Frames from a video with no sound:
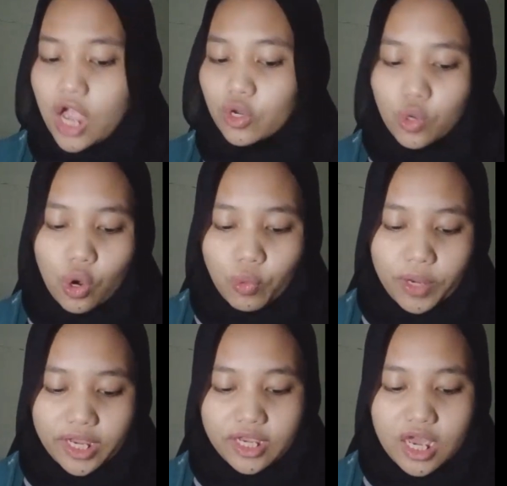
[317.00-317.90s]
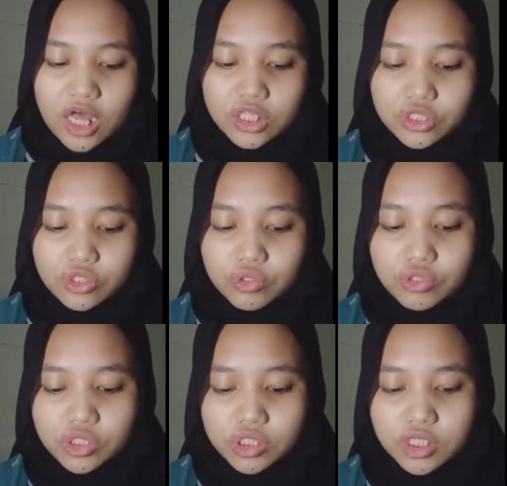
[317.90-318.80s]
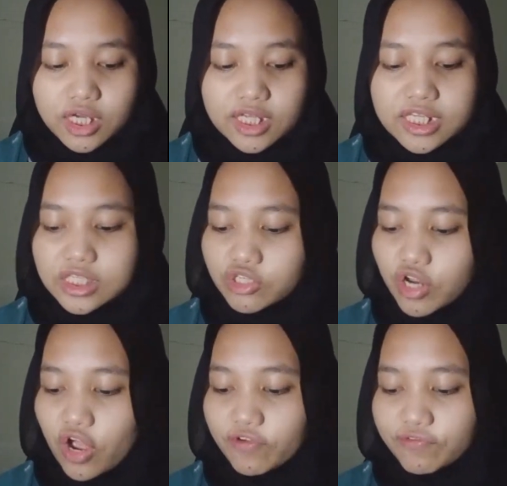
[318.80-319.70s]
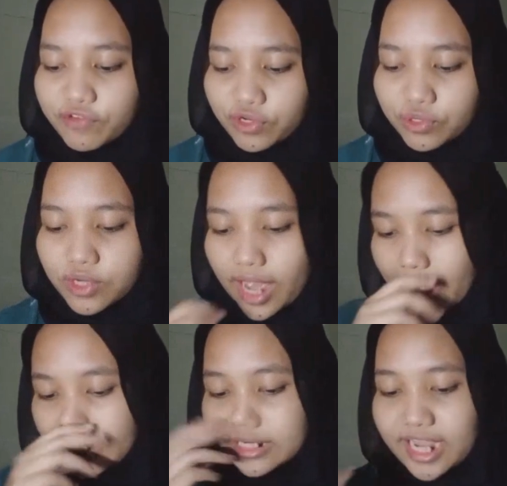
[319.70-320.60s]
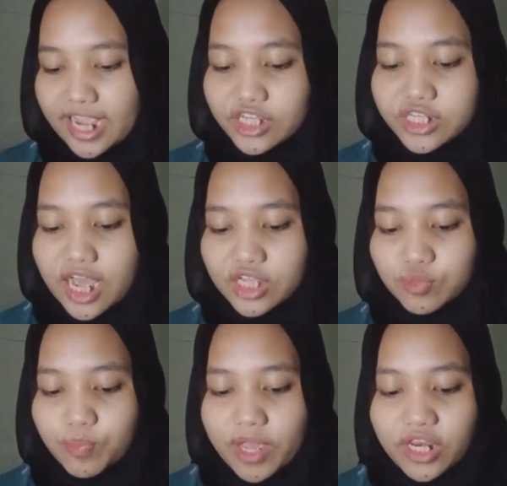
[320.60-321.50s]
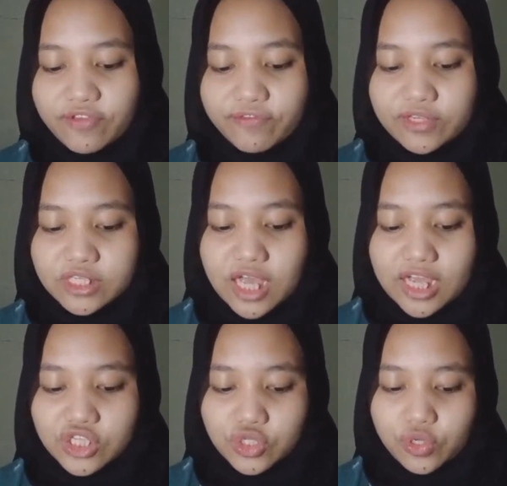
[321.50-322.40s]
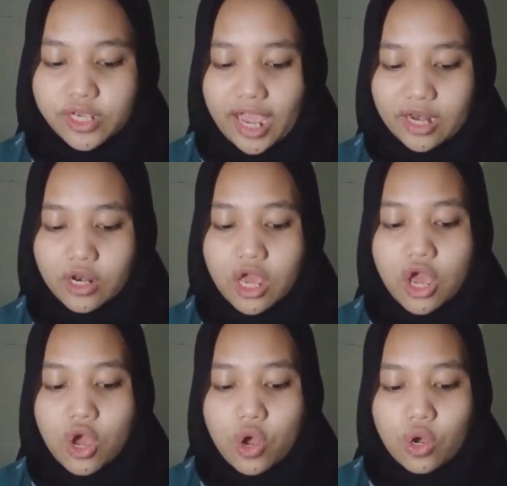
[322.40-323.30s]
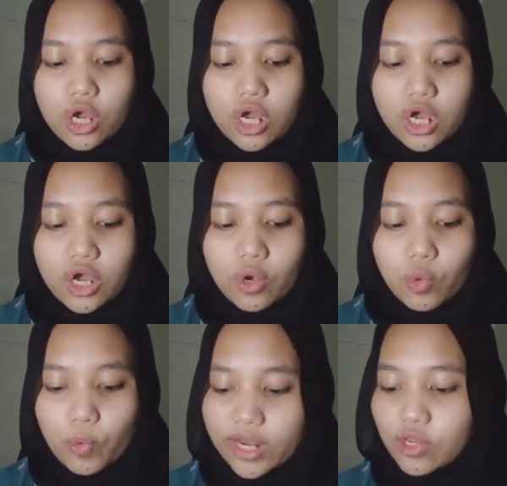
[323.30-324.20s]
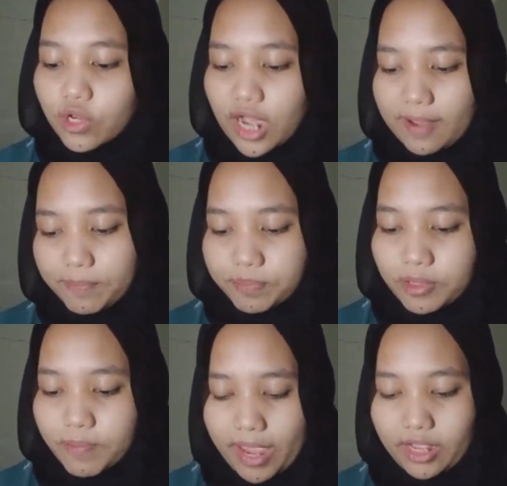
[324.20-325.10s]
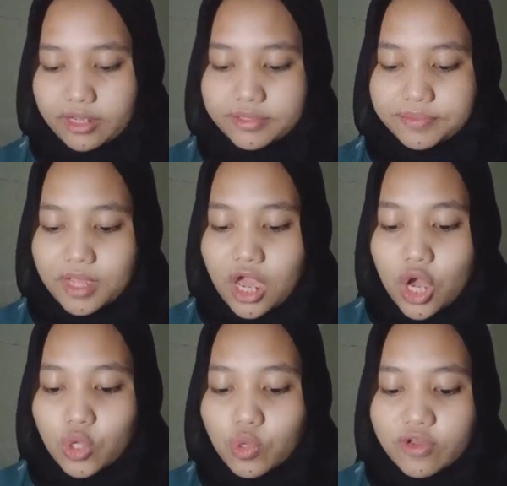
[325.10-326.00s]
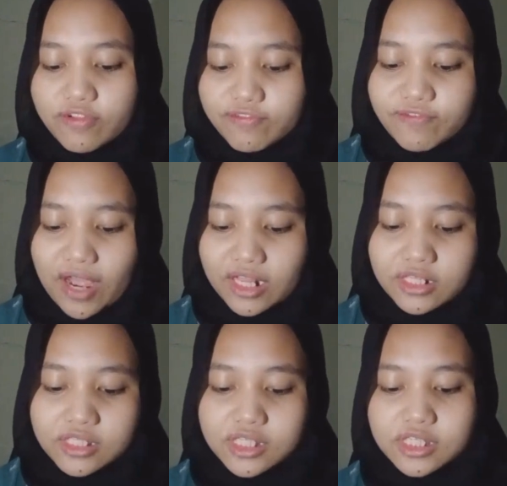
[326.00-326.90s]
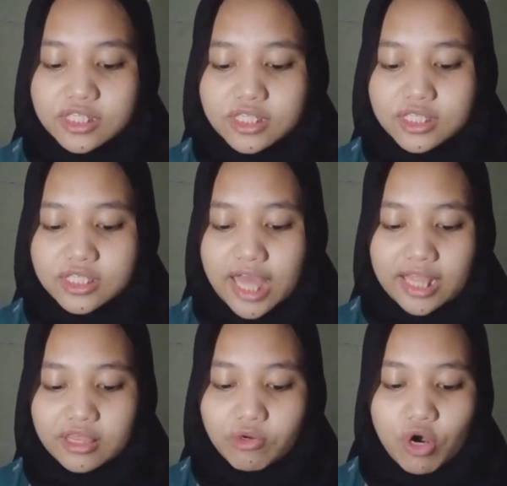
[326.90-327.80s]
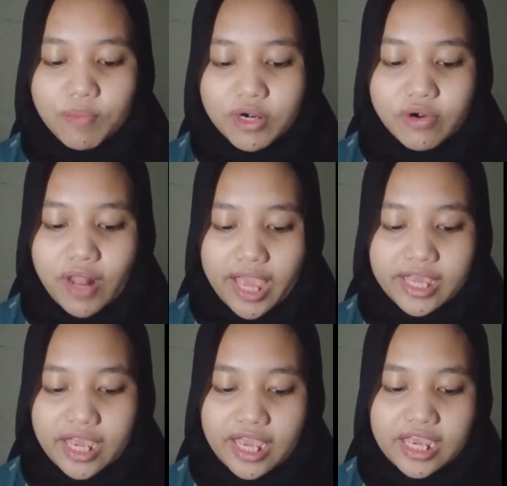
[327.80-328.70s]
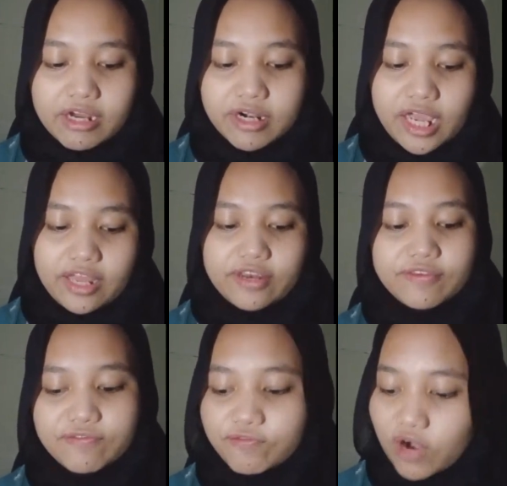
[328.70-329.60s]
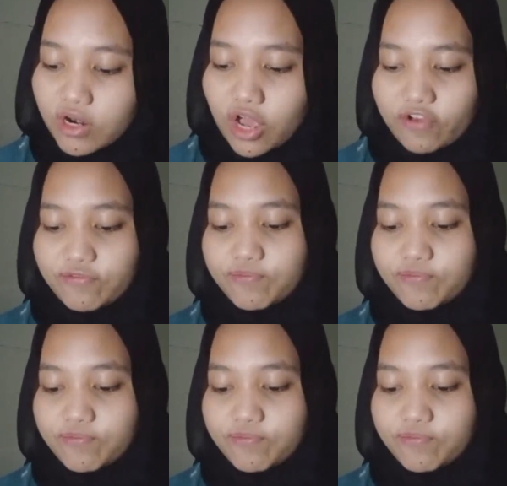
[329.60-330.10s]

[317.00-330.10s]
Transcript: Go away to the three of you and catch as many fish as you can. When you come back, you will find that robber lying here in front of